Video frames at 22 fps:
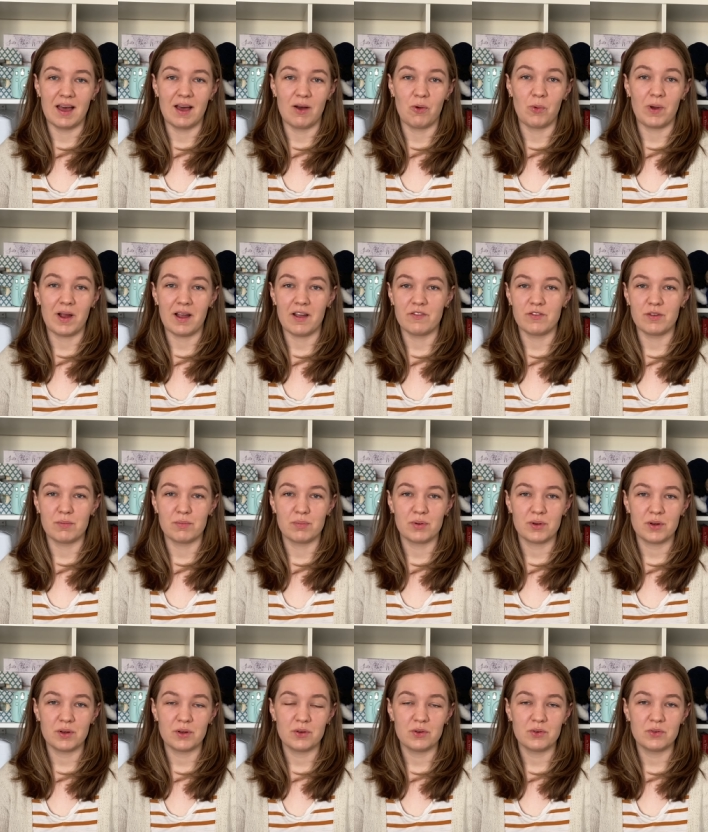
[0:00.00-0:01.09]
where I've
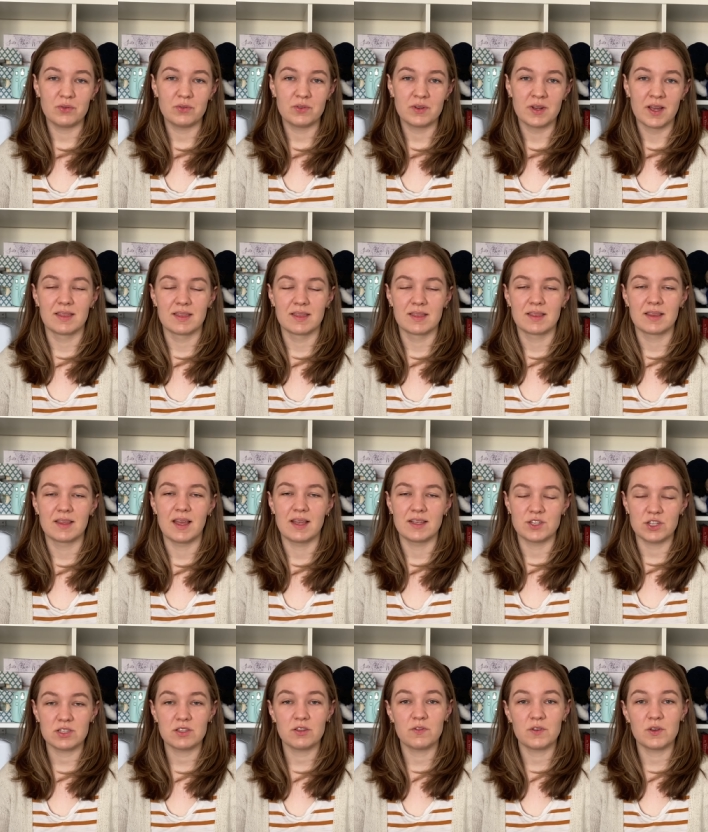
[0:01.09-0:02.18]
improved, and
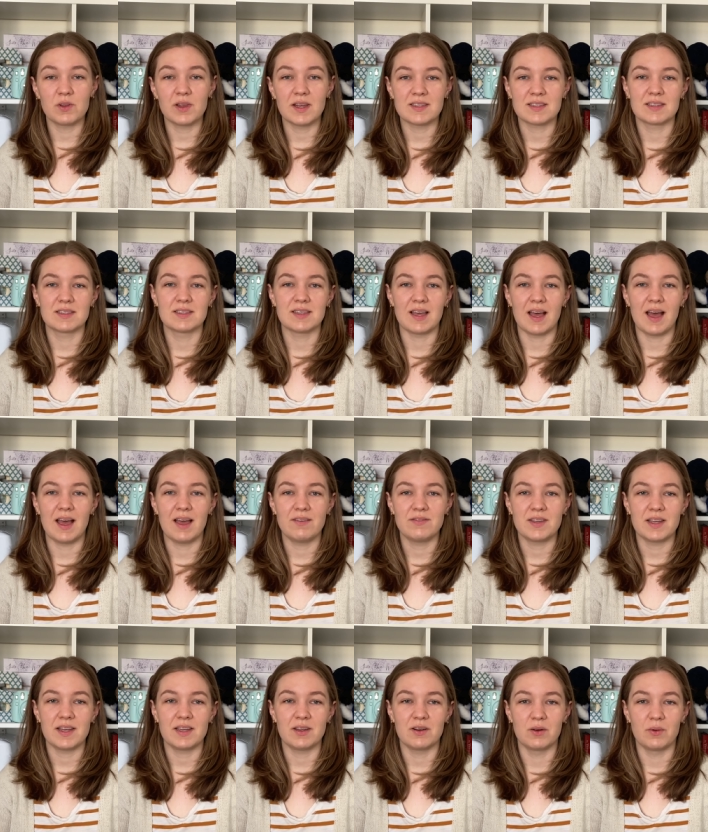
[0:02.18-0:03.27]
just a few lessons that I've
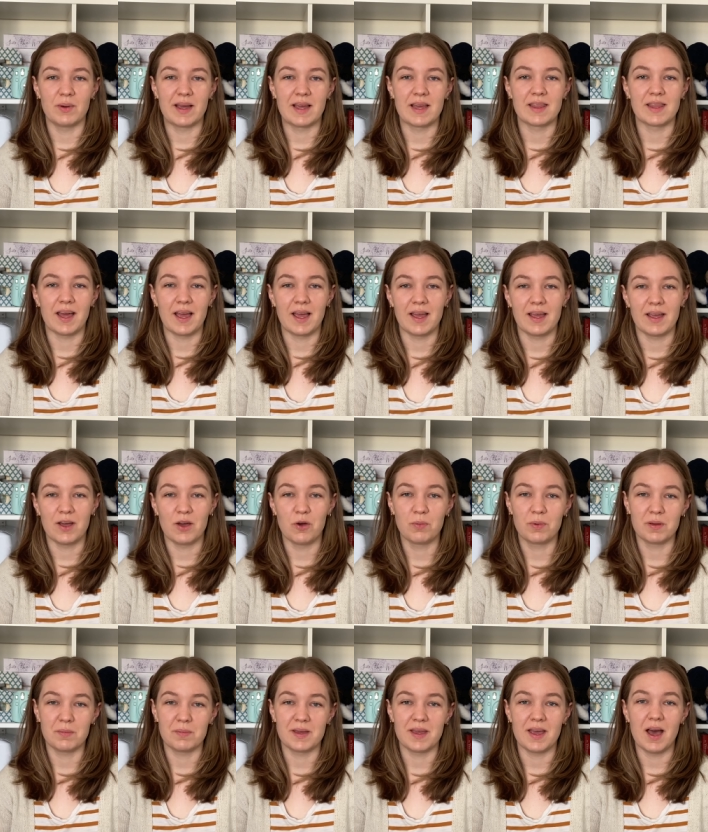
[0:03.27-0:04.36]
taken away that I hope
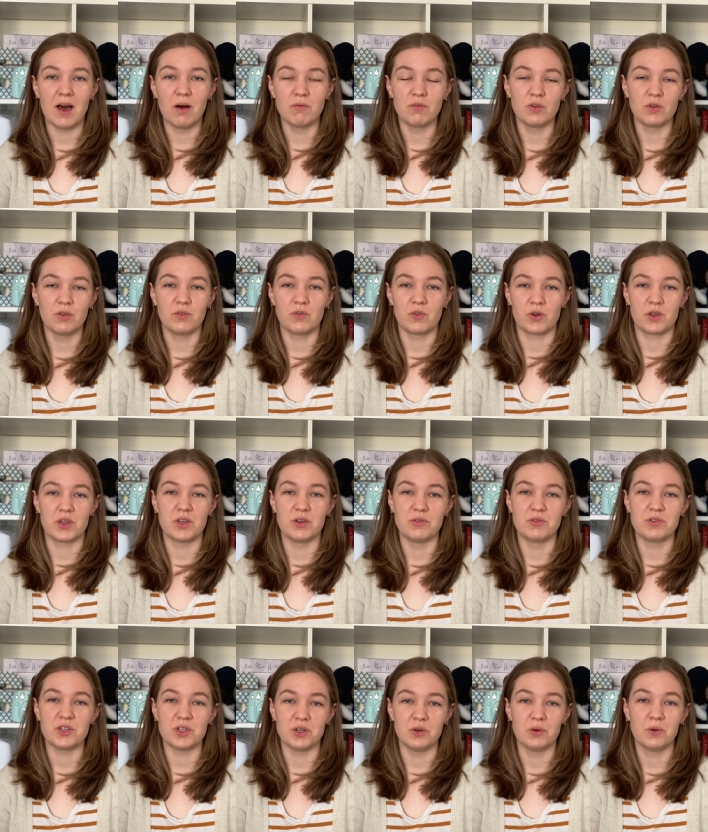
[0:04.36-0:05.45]
can be helpful for you
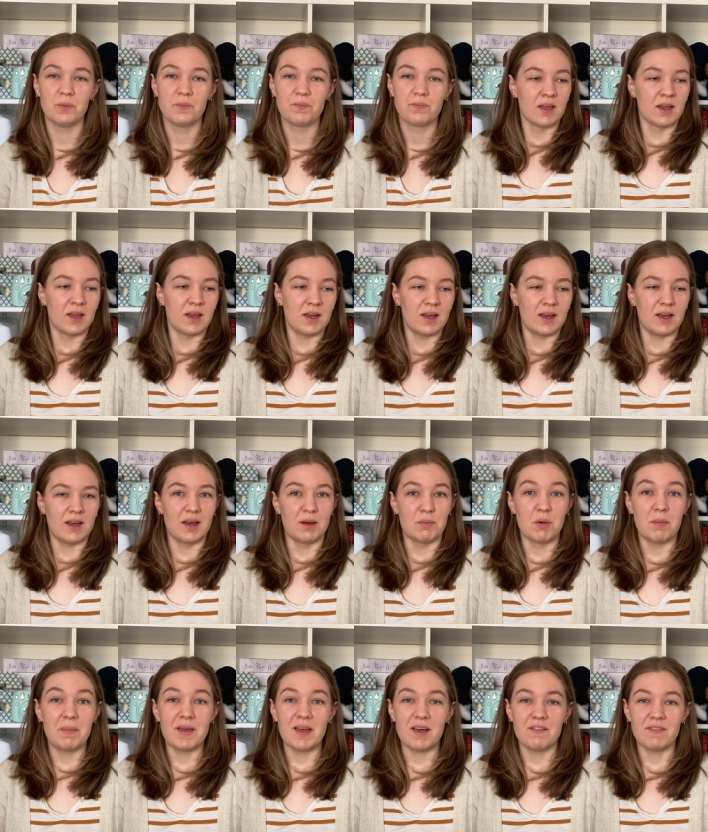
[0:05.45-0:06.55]
too. A
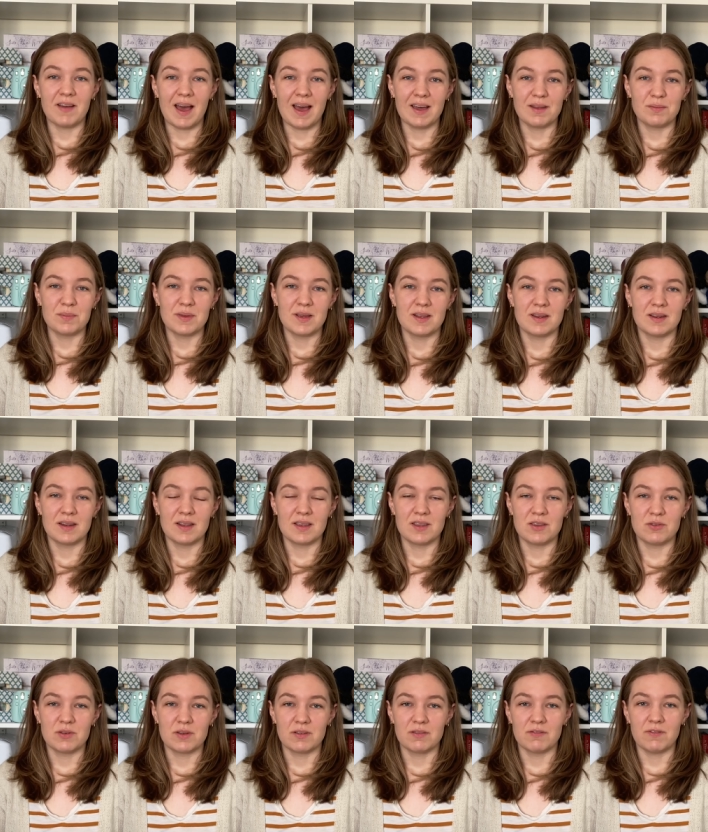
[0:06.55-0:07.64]
bit of admin,
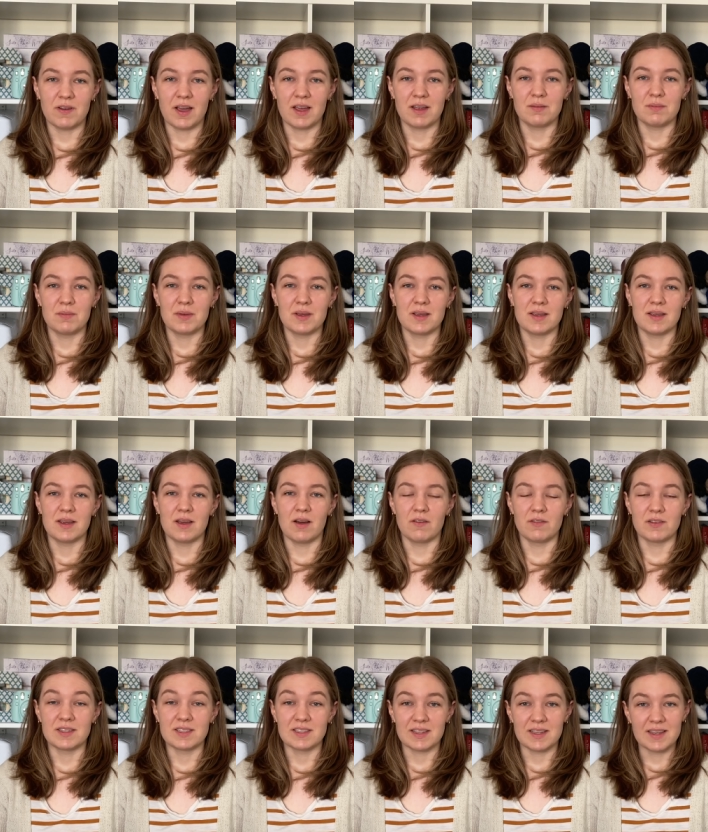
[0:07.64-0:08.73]
you can find me
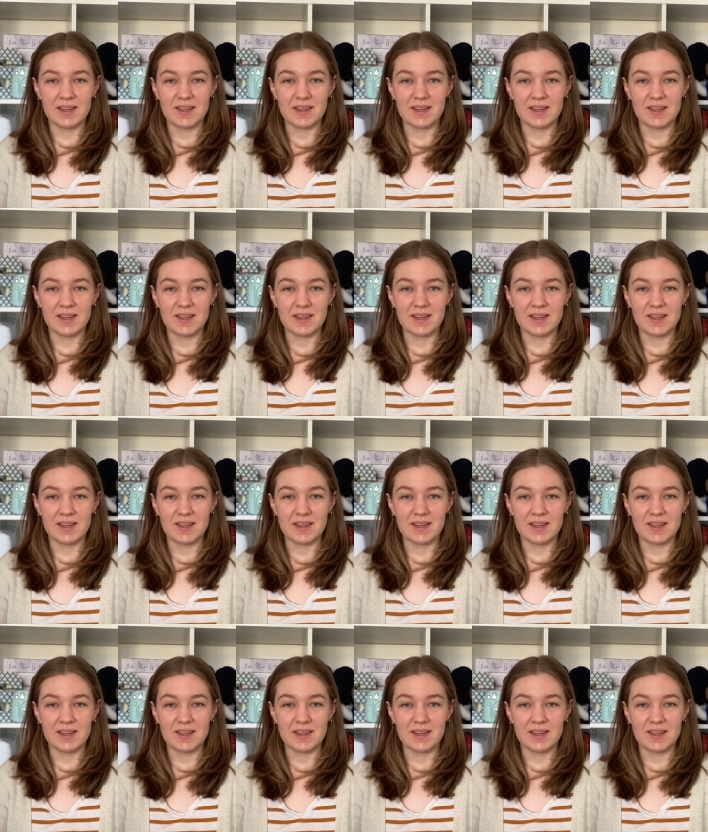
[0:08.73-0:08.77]
obviously